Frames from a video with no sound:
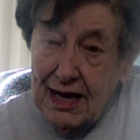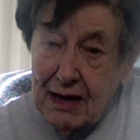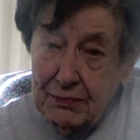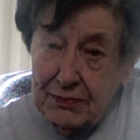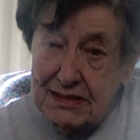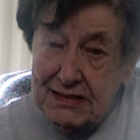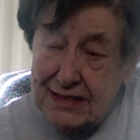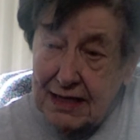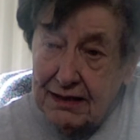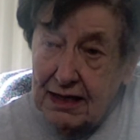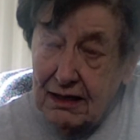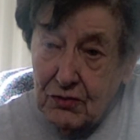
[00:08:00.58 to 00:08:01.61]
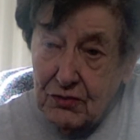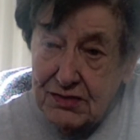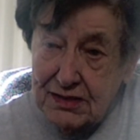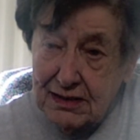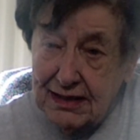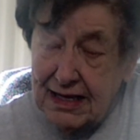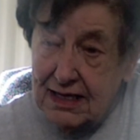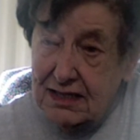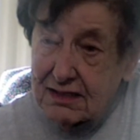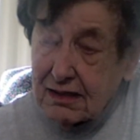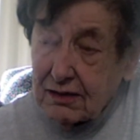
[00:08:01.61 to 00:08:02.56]
Minneapolis selling clothes,
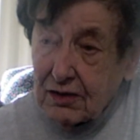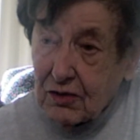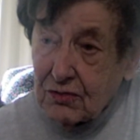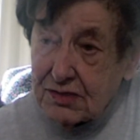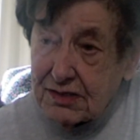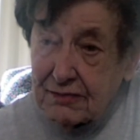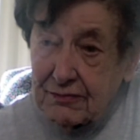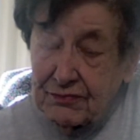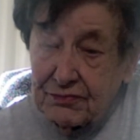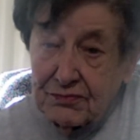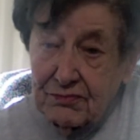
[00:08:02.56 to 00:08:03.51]
ladies' clothes.